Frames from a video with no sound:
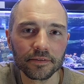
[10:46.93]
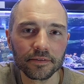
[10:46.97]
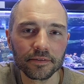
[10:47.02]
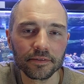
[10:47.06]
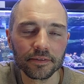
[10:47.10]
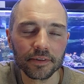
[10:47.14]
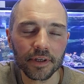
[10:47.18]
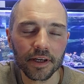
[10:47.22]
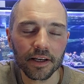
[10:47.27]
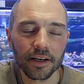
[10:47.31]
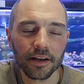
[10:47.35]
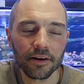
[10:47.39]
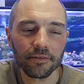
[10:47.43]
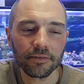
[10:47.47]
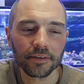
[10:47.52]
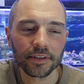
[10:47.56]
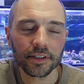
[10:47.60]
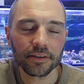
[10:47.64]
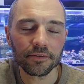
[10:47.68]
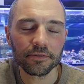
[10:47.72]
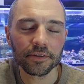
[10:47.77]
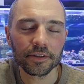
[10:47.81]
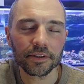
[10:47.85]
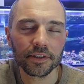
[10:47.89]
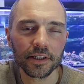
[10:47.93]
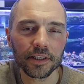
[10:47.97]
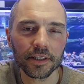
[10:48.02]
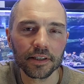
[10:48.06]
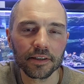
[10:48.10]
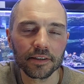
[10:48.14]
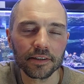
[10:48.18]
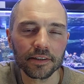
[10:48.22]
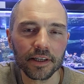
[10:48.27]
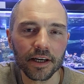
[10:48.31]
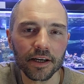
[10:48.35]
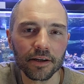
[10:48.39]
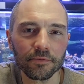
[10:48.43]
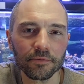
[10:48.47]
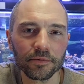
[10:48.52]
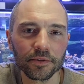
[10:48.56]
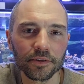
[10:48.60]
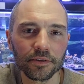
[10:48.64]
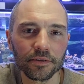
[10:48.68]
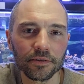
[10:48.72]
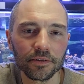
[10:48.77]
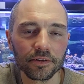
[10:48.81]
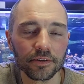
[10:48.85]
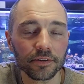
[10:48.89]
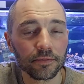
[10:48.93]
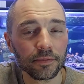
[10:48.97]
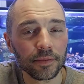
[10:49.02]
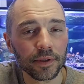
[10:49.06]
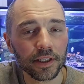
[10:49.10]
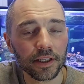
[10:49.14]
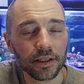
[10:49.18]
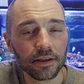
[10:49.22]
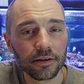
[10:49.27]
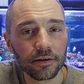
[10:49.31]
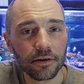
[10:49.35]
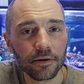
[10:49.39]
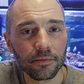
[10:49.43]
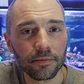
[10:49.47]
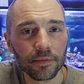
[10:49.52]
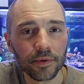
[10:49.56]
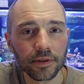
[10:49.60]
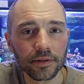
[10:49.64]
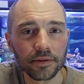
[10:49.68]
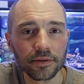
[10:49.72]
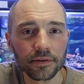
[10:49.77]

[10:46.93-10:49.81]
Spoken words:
I love it if you take the time to make a comment.